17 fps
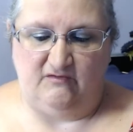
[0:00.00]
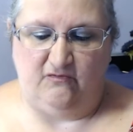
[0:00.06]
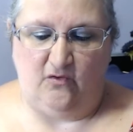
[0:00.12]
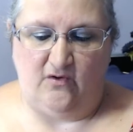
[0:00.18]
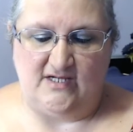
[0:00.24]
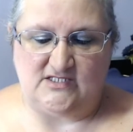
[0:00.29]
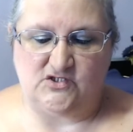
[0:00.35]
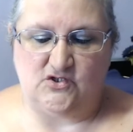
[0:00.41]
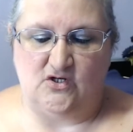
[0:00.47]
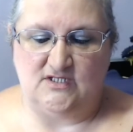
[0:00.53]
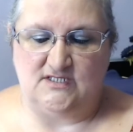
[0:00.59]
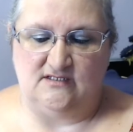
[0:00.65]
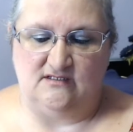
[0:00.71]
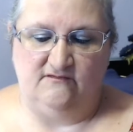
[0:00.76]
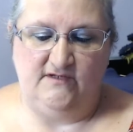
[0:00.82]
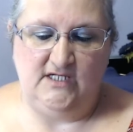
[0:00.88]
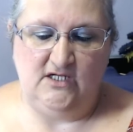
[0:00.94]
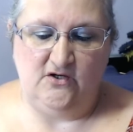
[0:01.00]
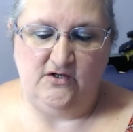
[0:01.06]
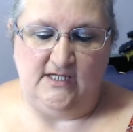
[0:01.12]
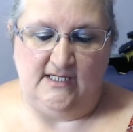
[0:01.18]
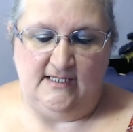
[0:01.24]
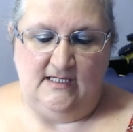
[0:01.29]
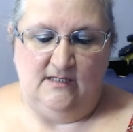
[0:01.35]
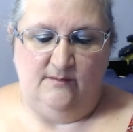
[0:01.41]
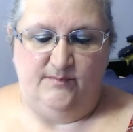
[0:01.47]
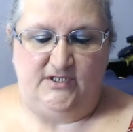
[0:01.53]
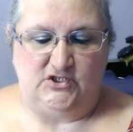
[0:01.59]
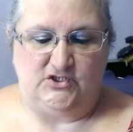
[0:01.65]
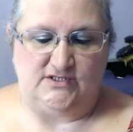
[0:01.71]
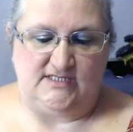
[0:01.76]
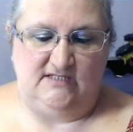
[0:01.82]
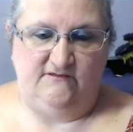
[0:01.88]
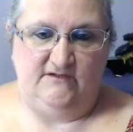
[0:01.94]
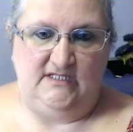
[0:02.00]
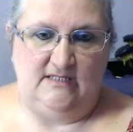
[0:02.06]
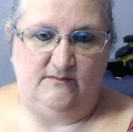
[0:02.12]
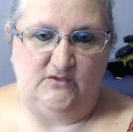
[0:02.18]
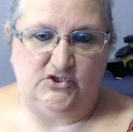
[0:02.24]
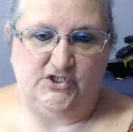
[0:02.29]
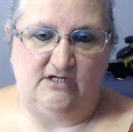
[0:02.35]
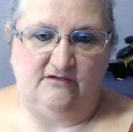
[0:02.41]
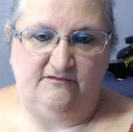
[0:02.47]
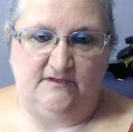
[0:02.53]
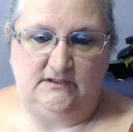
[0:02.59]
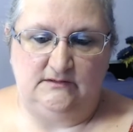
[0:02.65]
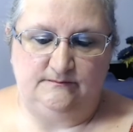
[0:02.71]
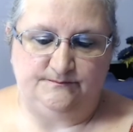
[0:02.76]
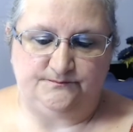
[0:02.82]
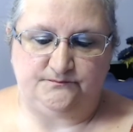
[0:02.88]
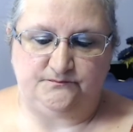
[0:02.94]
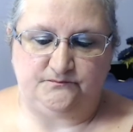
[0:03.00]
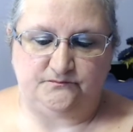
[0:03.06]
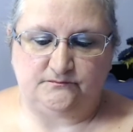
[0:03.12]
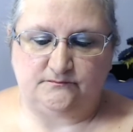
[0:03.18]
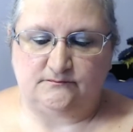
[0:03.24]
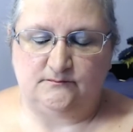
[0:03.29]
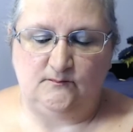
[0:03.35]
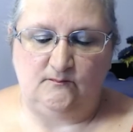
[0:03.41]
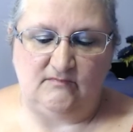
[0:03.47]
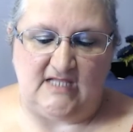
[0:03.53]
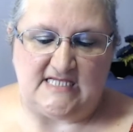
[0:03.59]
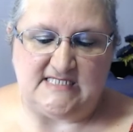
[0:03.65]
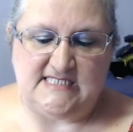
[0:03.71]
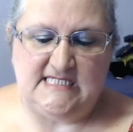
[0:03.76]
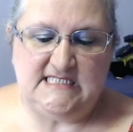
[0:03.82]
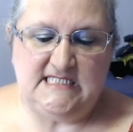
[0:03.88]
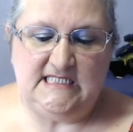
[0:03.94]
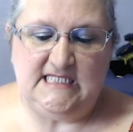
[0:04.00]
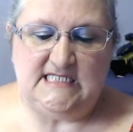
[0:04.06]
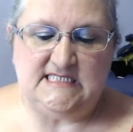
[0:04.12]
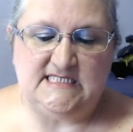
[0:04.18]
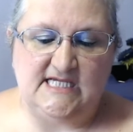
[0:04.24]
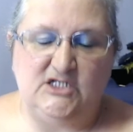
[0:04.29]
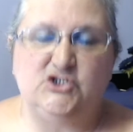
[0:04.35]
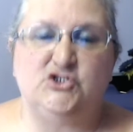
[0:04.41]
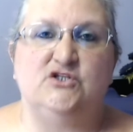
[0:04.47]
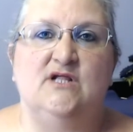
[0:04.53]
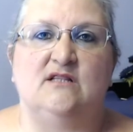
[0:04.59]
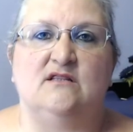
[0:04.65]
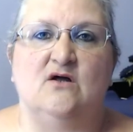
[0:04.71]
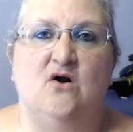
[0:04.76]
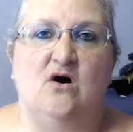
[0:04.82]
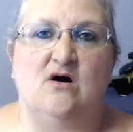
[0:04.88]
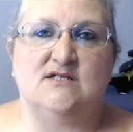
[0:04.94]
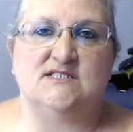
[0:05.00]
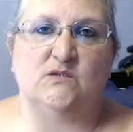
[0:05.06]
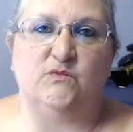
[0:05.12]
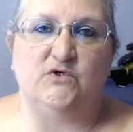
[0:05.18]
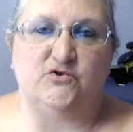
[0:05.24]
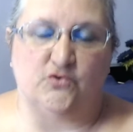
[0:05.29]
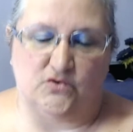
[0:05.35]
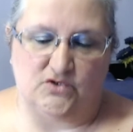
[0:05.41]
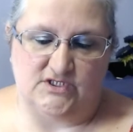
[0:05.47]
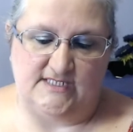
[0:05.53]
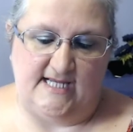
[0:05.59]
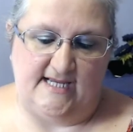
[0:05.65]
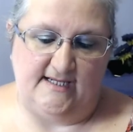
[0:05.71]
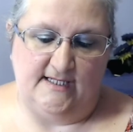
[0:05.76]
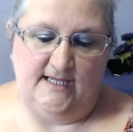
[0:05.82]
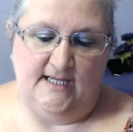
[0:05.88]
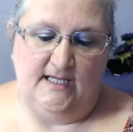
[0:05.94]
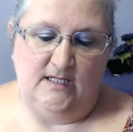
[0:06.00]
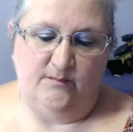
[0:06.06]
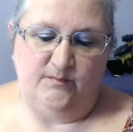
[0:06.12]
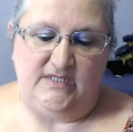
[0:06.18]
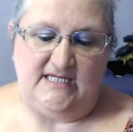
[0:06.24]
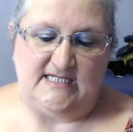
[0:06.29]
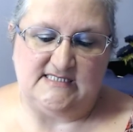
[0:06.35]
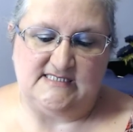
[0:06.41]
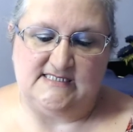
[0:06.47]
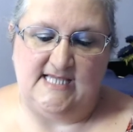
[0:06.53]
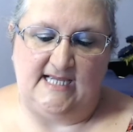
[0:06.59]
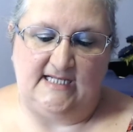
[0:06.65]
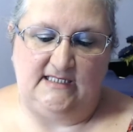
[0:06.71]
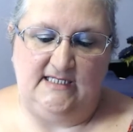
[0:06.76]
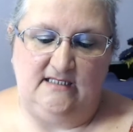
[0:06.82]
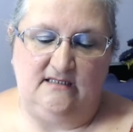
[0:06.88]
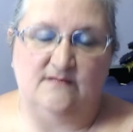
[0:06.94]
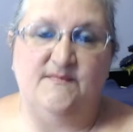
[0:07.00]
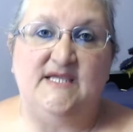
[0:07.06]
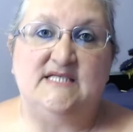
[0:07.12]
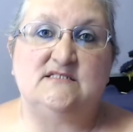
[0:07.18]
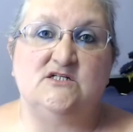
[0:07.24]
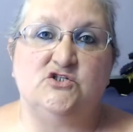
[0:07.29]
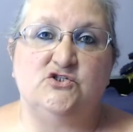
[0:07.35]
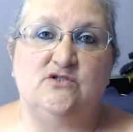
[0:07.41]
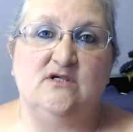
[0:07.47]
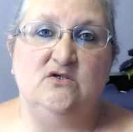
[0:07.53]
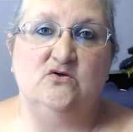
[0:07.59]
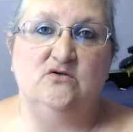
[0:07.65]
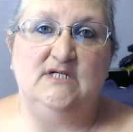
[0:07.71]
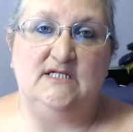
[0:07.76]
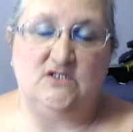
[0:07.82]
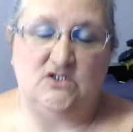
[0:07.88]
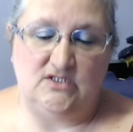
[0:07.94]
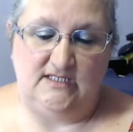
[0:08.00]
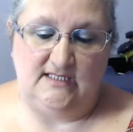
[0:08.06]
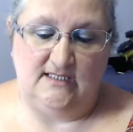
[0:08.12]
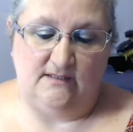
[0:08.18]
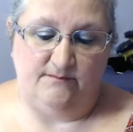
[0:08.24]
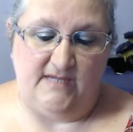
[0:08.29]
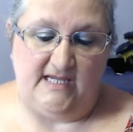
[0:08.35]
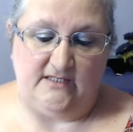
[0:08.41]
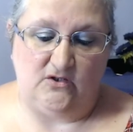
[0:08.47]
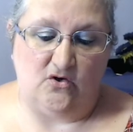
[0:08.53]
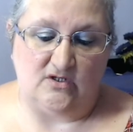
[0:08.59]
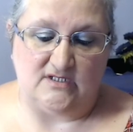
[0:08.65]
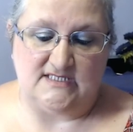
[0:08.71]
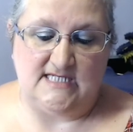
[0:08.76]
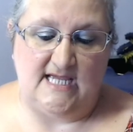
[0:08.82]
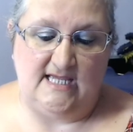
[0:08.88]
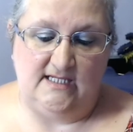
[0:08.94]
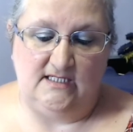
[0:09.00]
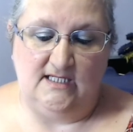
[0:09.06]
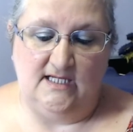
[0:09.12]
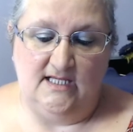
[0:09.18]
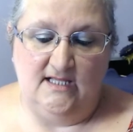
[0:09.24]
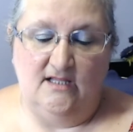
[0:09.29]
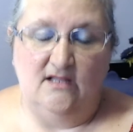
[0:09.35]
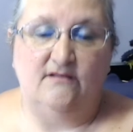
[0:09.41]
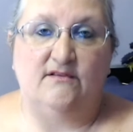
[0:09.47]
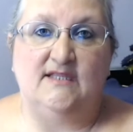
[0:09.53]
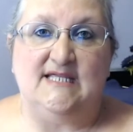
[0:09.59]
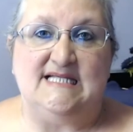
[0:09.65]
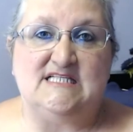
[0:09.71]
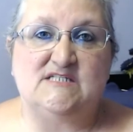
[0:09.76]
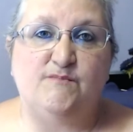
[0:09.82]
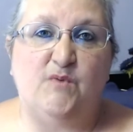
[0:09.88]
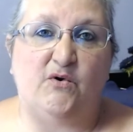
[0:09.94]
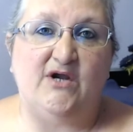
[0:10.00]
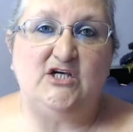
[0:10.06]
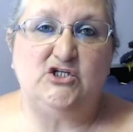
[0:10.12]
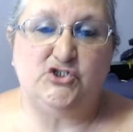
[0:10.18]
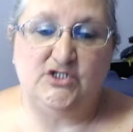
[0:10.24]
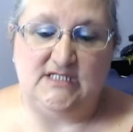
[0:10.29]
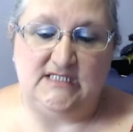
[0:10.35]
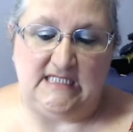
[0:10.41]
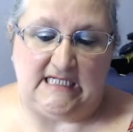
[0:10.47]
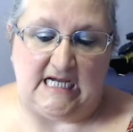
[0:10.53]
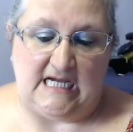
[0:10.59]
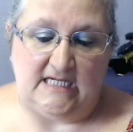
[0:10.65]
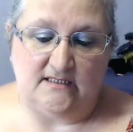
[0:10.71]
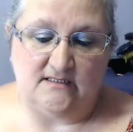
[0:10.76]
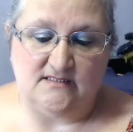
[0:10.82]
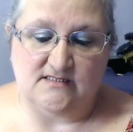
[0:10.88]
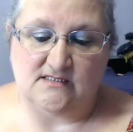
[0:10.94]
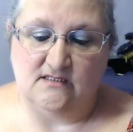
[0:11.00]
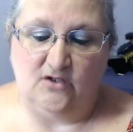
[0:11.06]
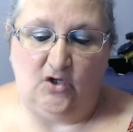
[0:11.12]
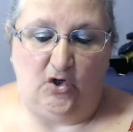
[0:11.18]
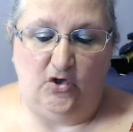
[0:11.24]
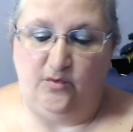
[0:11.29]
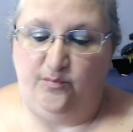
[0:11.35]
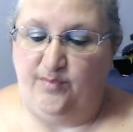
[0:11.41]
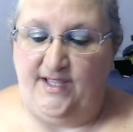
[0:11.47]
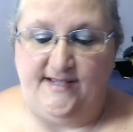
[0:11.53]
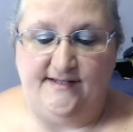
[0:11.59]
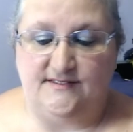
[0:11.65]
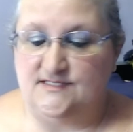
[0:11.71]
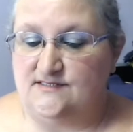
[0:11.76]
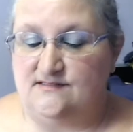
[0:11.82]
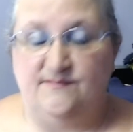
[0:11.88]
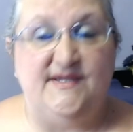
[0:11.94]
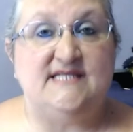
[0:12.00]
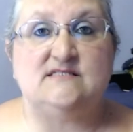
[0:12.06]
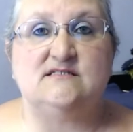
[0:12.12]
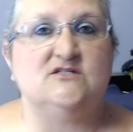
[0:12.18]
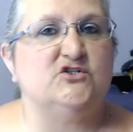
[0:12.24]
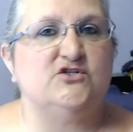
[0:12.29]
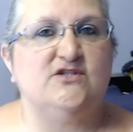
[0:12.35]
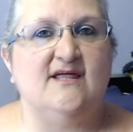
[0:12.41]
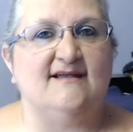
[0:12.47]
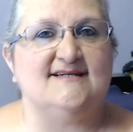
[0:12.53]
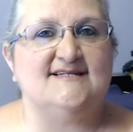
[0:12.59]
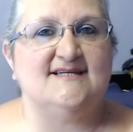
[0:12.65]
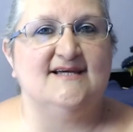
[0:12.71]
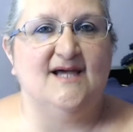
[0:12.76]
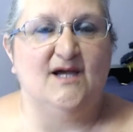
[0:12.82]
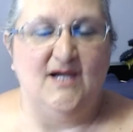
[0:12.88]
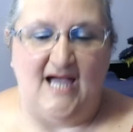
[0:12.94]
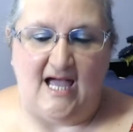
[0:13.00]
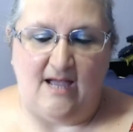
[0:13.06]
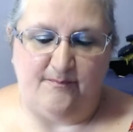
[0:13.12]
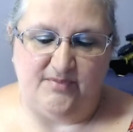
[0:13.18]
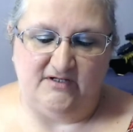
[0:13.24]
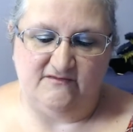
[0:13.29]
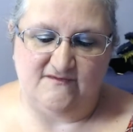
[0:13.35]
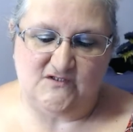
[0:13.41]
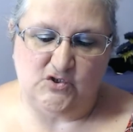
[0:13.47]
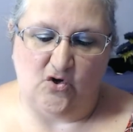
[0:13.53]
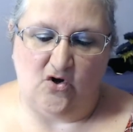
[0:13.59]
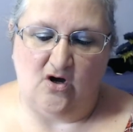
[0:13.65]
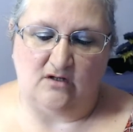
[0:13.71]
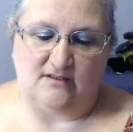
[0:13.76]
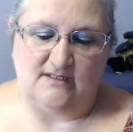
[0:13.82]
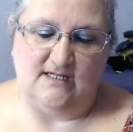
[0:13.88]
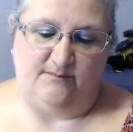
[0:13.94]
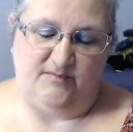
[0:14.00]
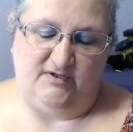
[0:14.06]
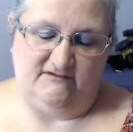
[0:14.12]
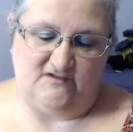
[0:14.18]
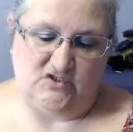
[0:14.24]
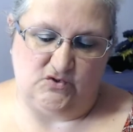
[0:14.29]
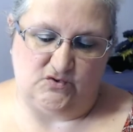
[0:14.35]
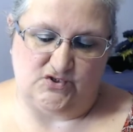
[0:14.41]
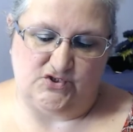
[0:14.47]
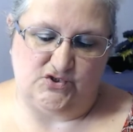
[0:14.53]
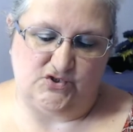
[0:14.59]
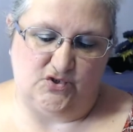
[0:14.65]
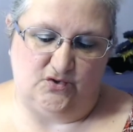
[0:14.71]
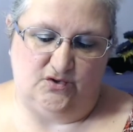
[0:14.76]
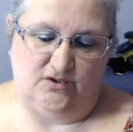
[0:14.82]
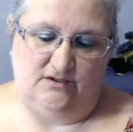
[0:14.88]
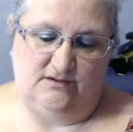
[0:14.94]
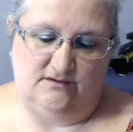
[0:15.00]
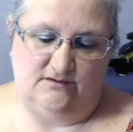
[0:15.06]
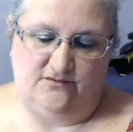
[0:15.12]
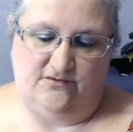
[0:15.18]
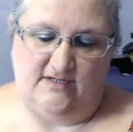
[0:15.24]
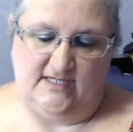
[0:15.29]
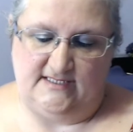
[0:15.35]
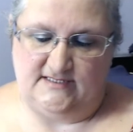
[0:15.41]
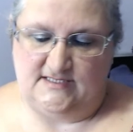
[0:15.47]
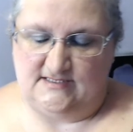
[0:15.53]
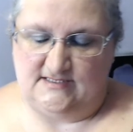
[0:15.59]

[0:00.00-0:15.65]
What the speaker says: I started the video, but just giving them a shuffle, setting the intention that the cards that we draw today be exactly the message that you need to hear, may it contain the inspiration and the guidance and the hope and the message that uplifts your heart and uplifts your soul. Right.